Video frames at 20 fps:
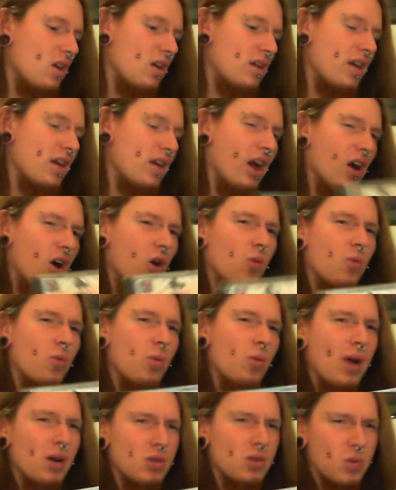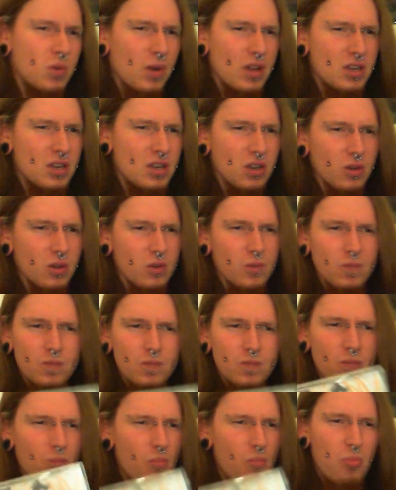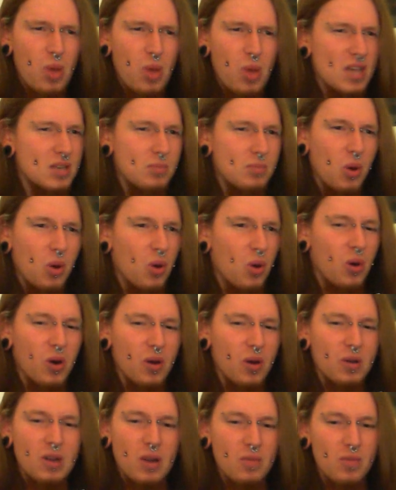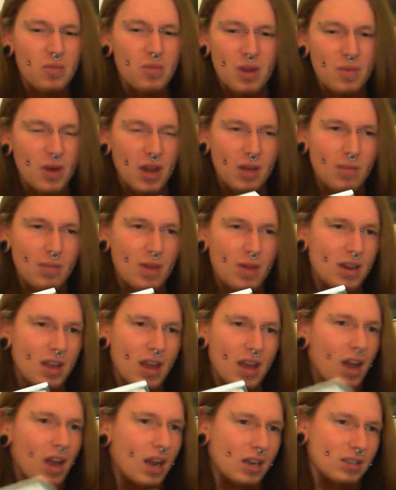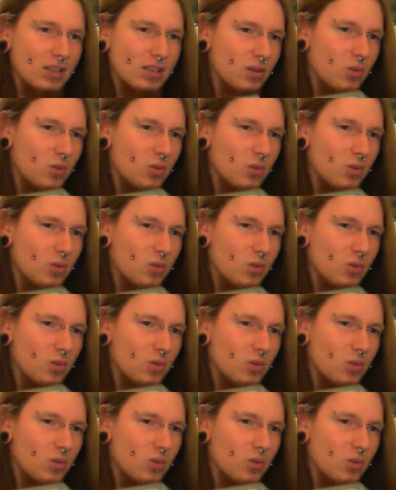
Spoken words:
yeah, Ultimate Battle 22, piss poor. I don't really recommend it at